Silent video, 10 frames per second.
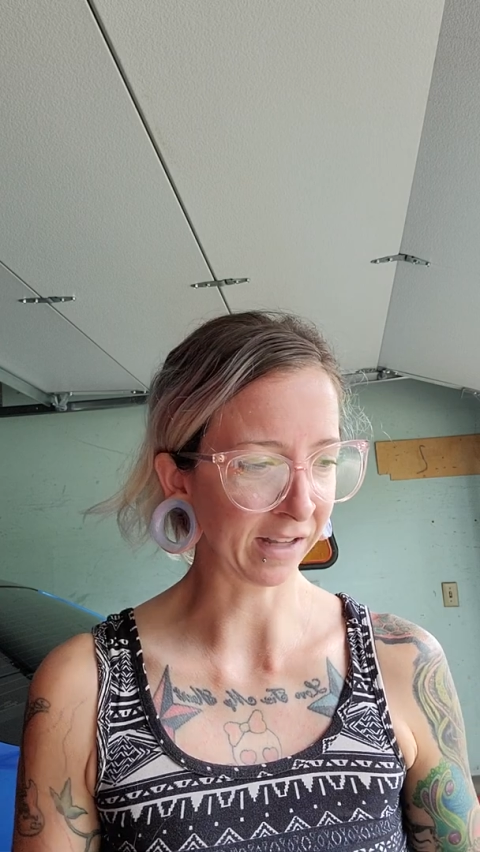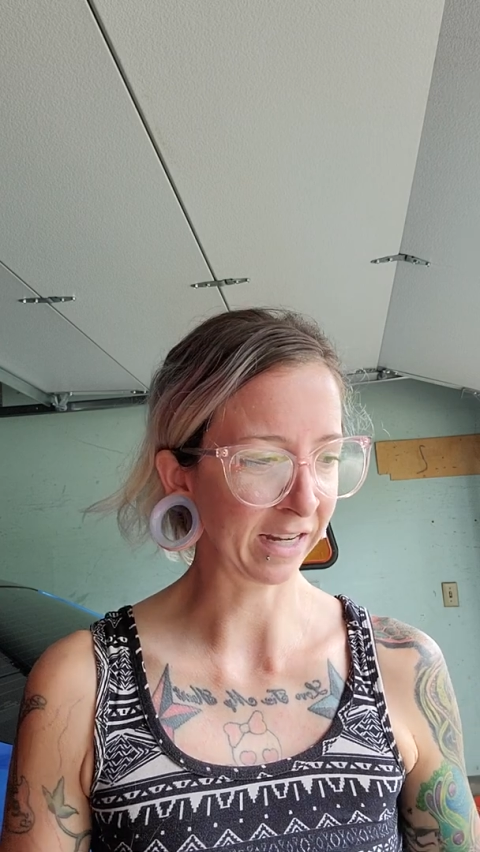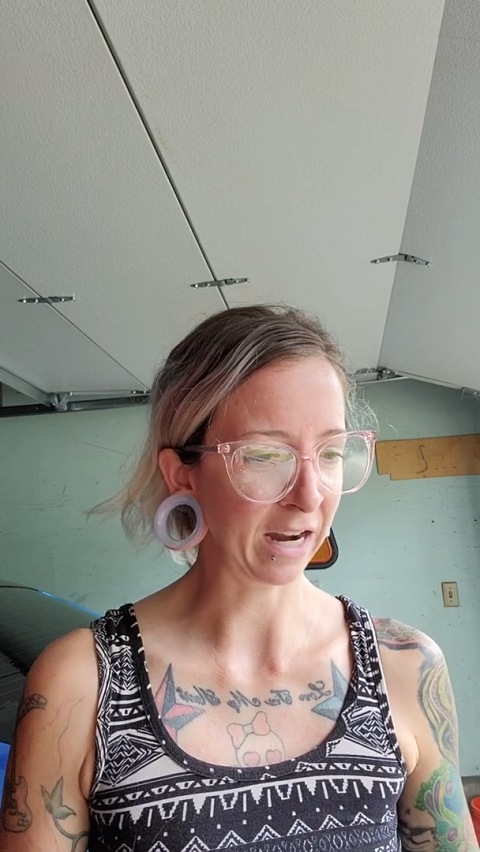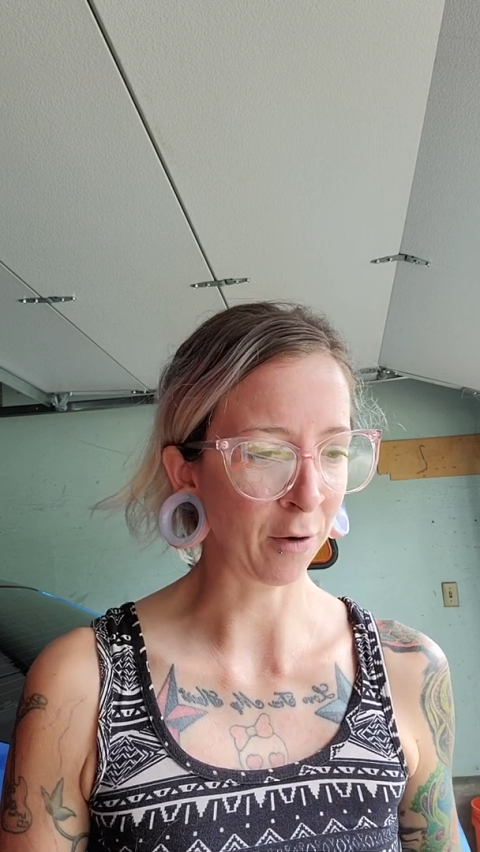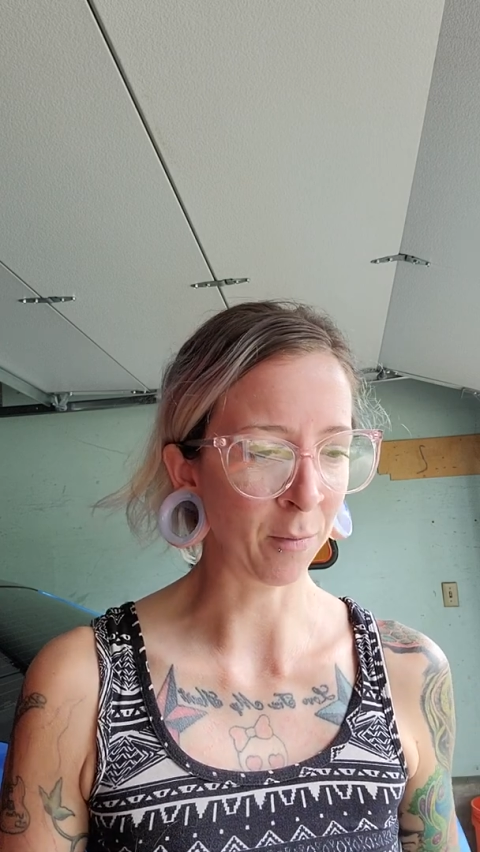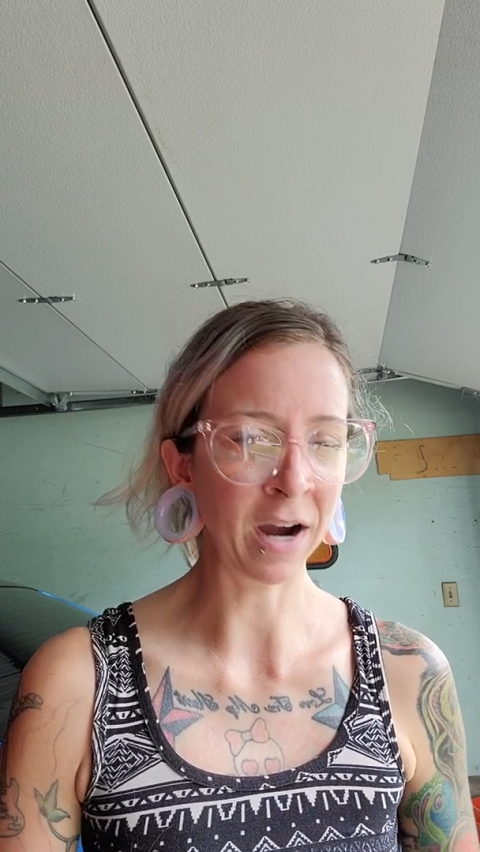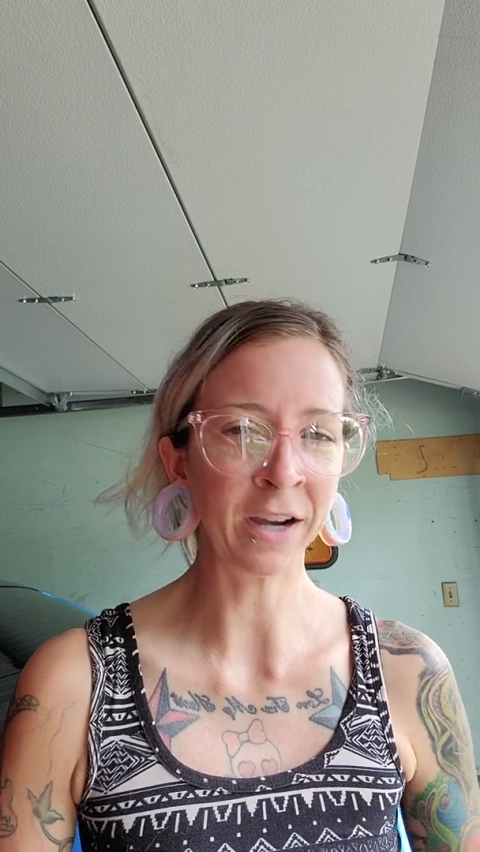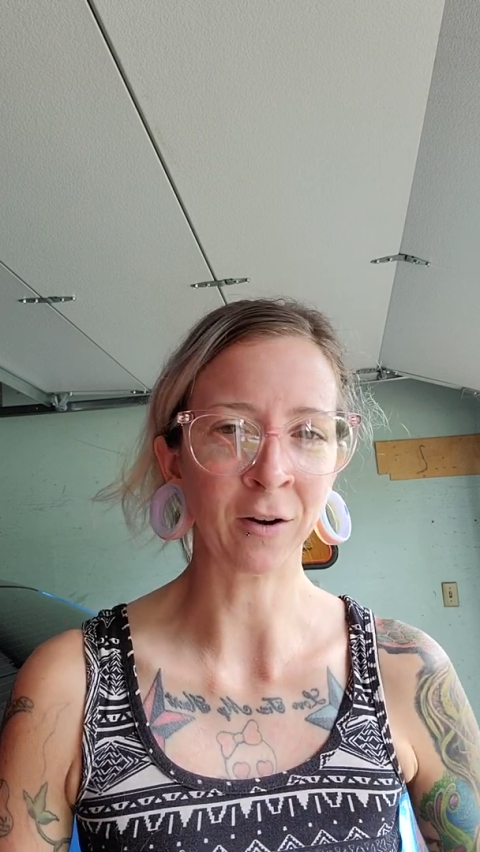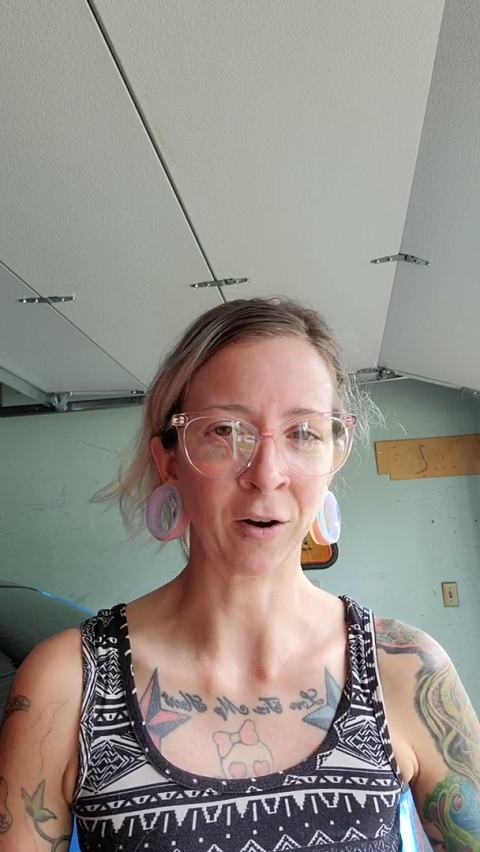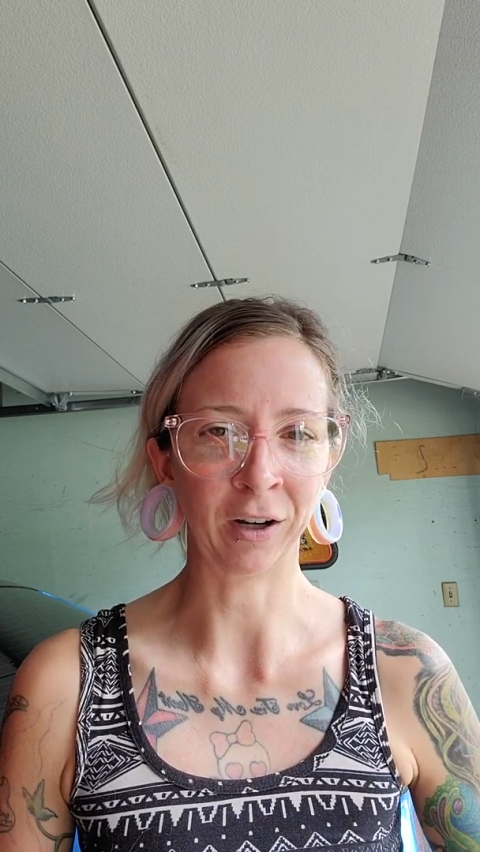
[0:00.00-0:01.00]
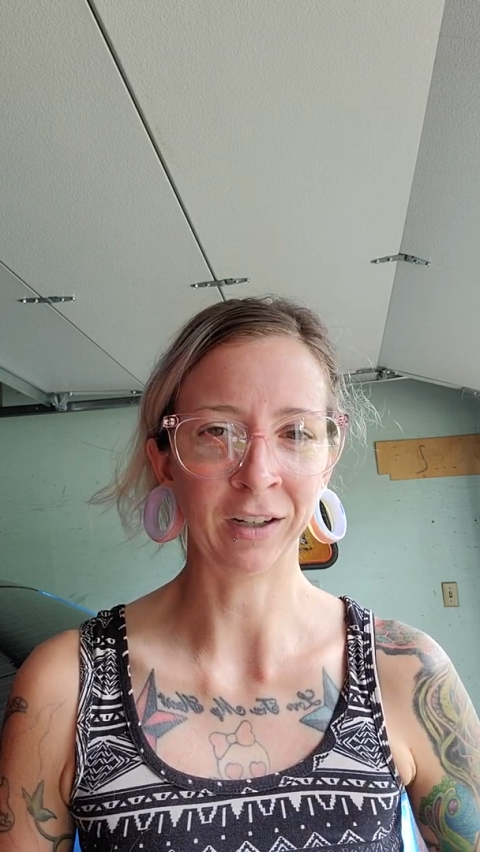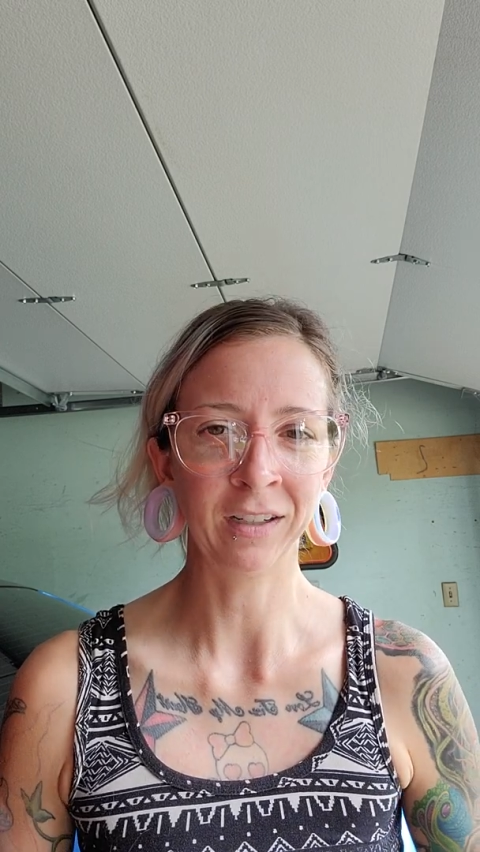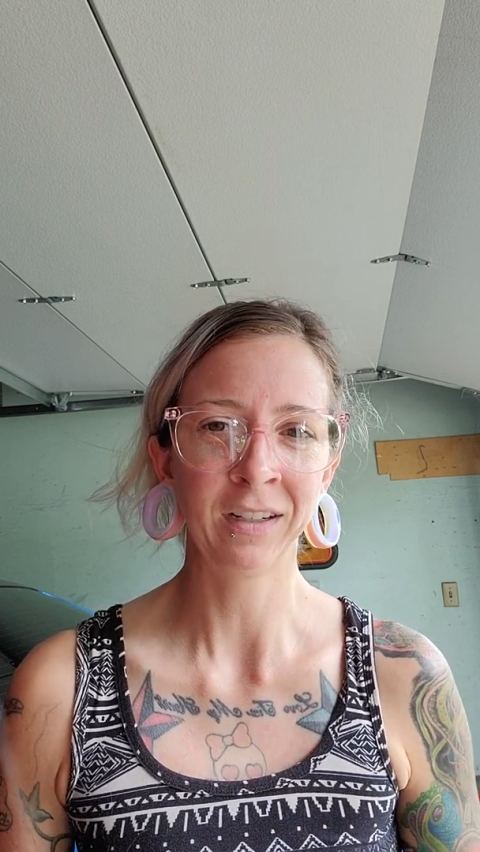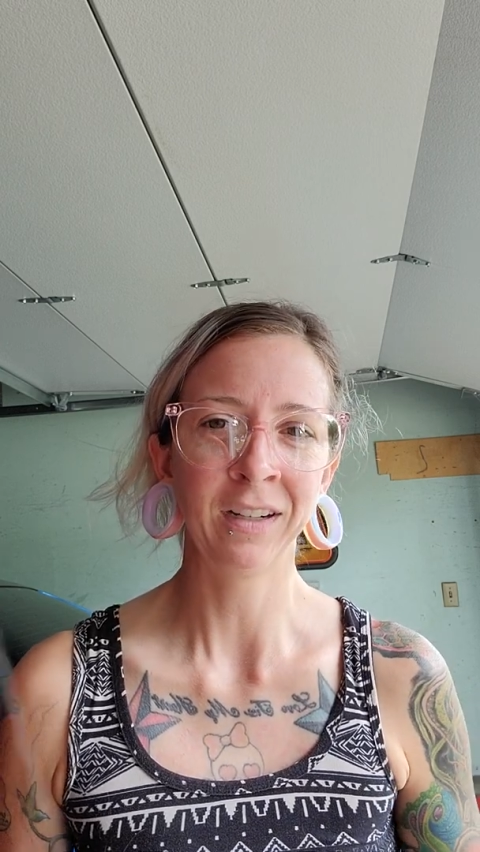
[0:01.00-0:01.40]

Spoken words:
like how mine are?